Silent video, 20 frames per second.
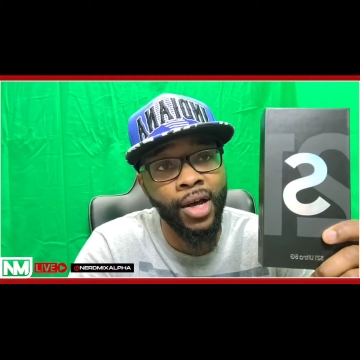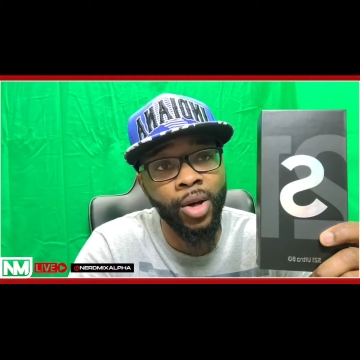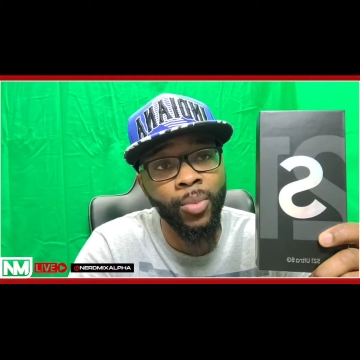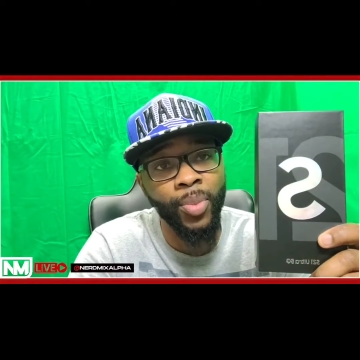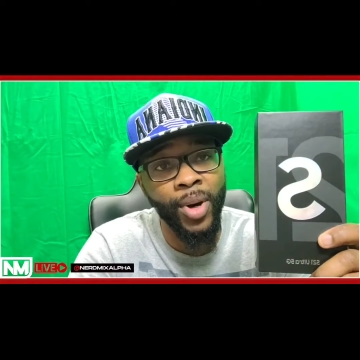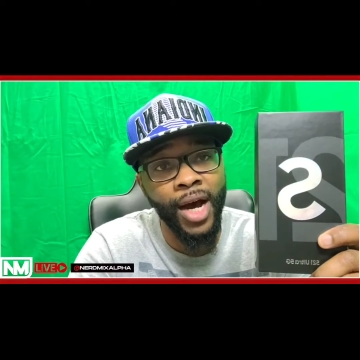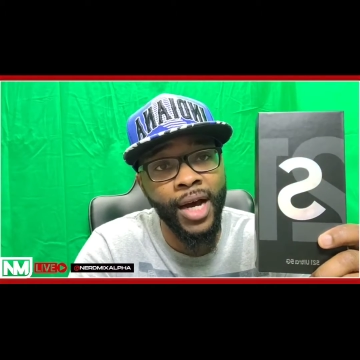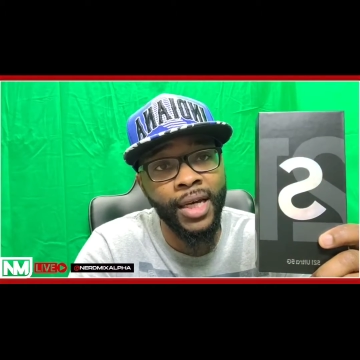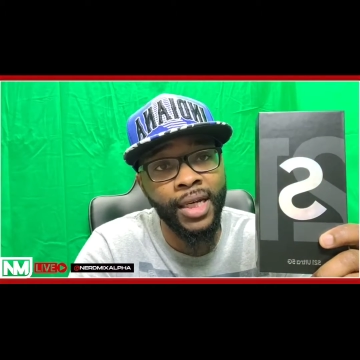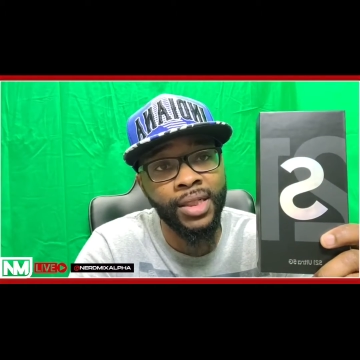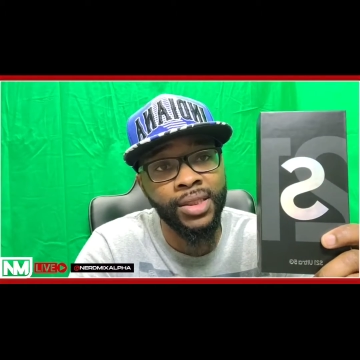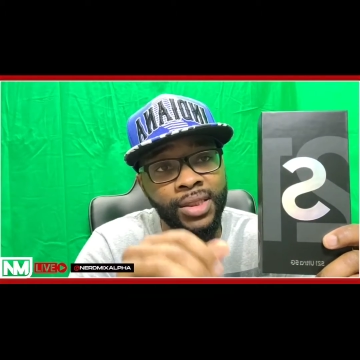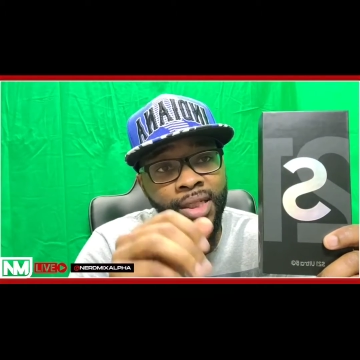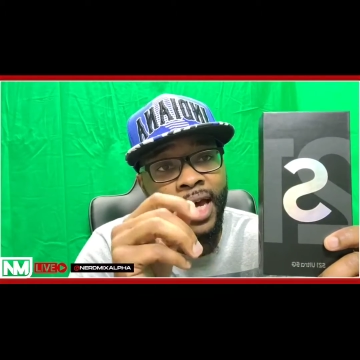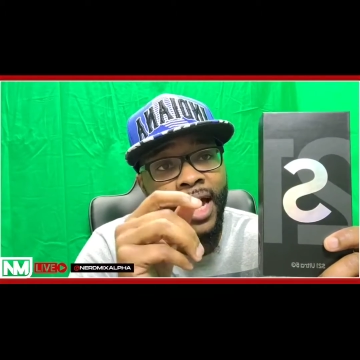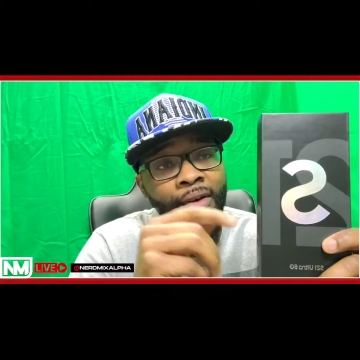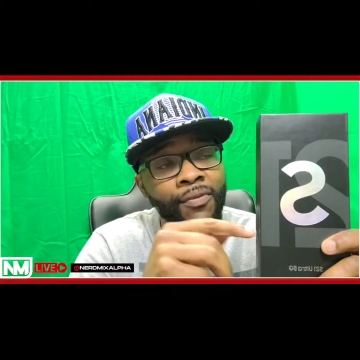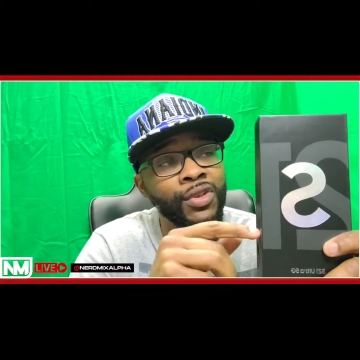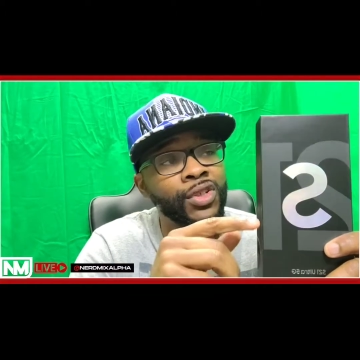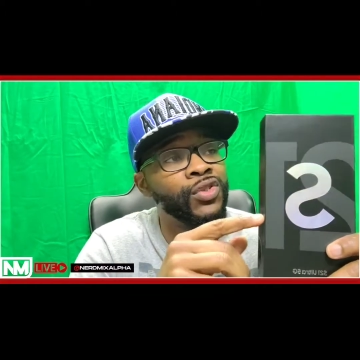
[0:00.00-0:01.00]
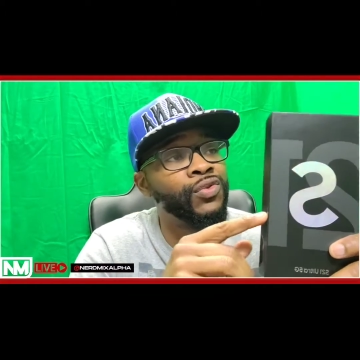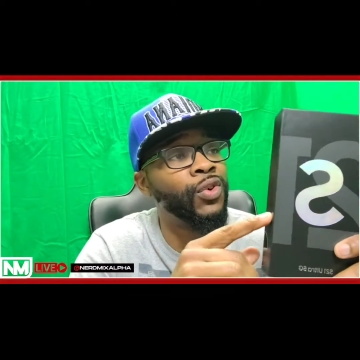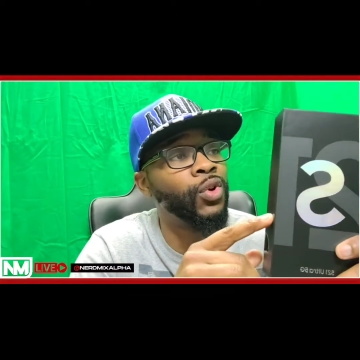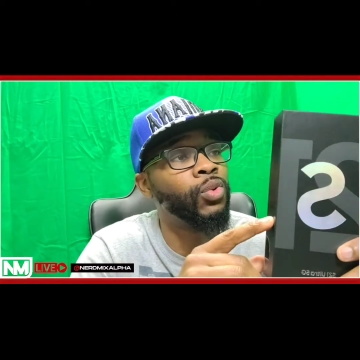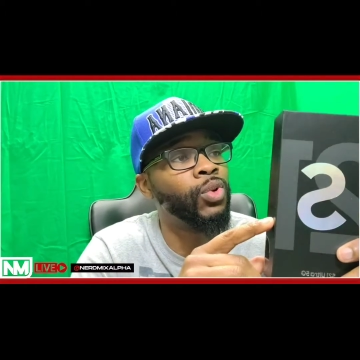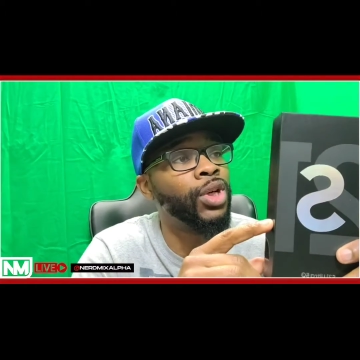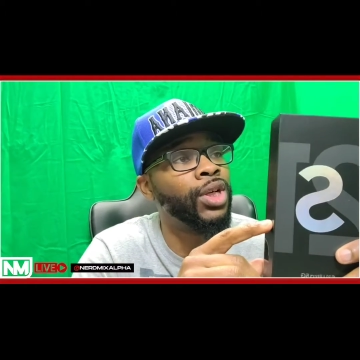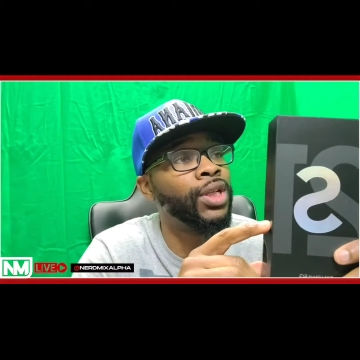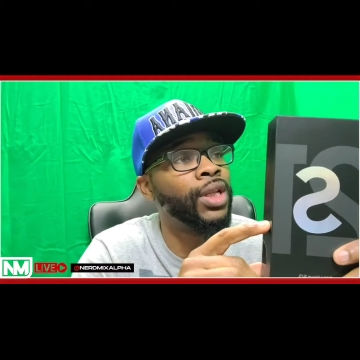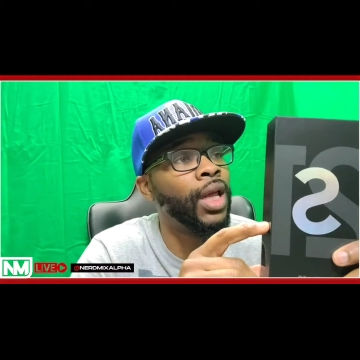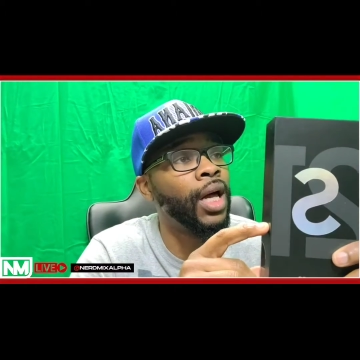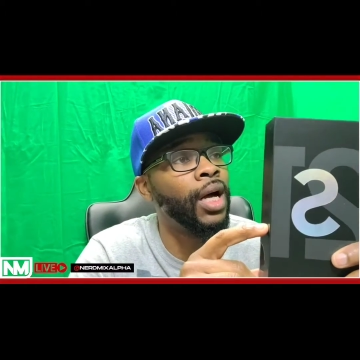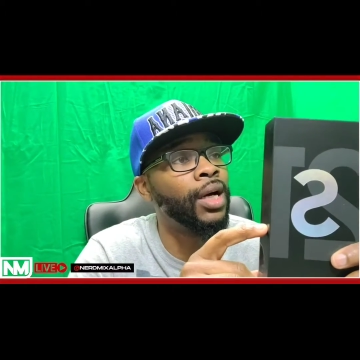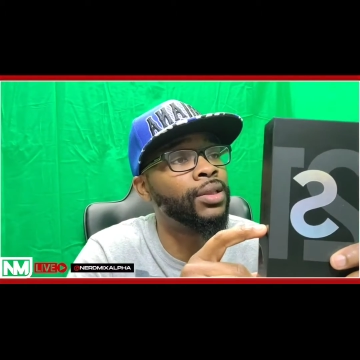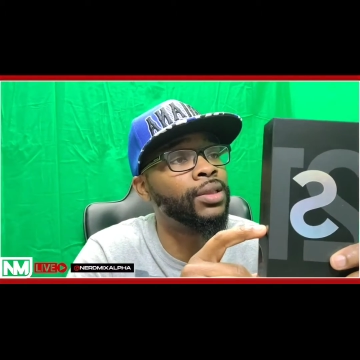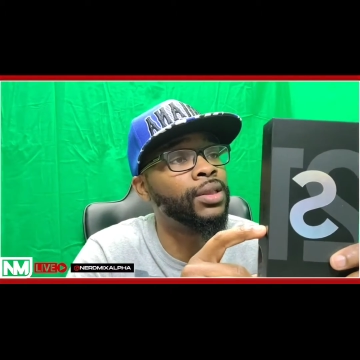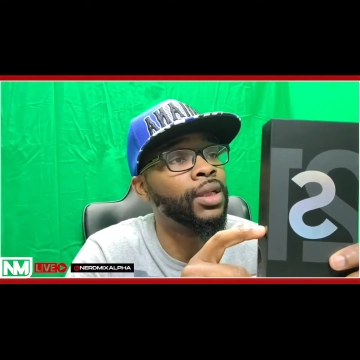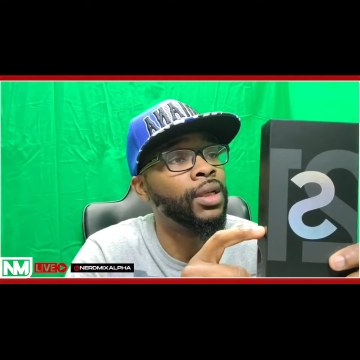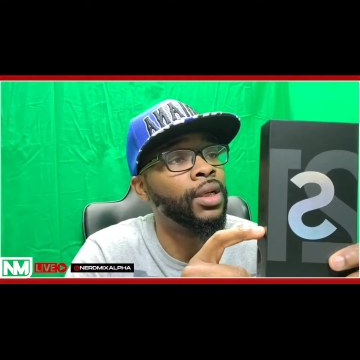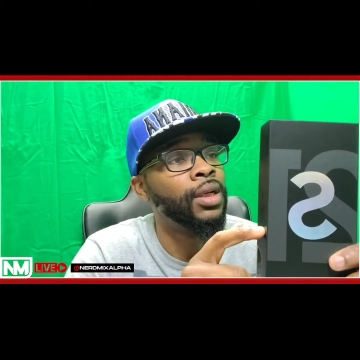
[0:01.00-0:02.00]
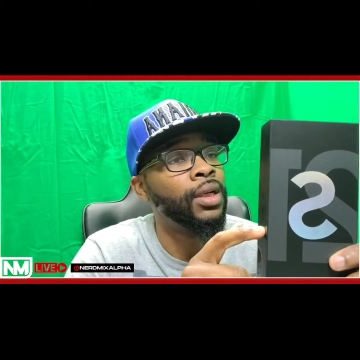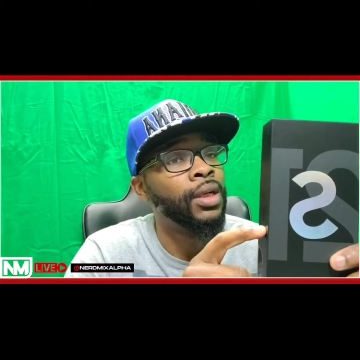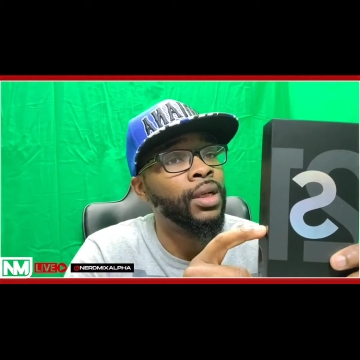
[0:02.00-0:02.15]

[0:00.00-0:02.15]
out of pocket to have this phone unlocked